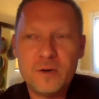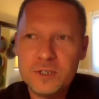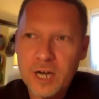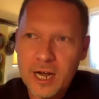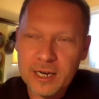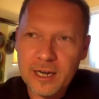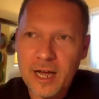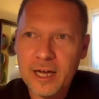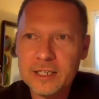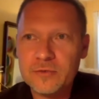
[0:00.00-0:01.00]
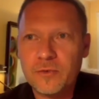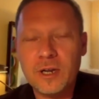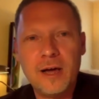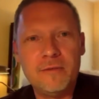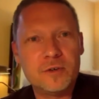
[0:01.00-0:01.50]
dotted lines for
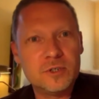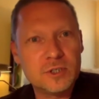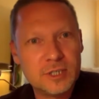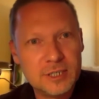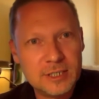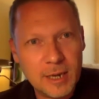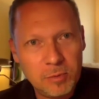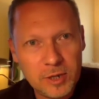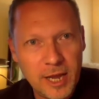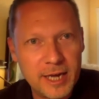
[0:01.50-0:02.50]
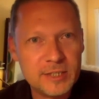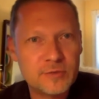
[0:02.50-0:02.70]
lovers and double lines for